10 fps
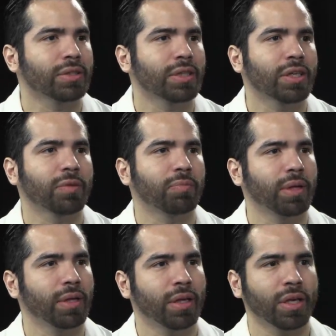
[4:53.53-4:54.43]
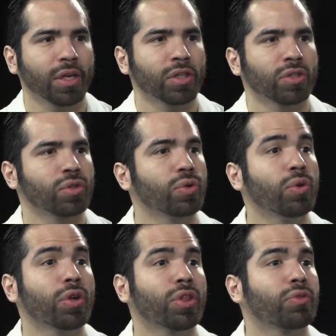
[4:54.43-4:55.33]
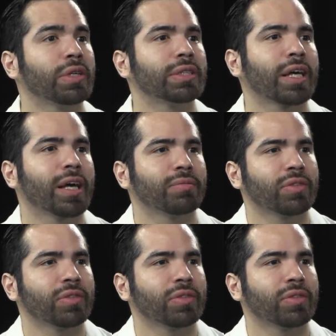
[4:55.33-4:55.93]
It could be 2 or 3 times.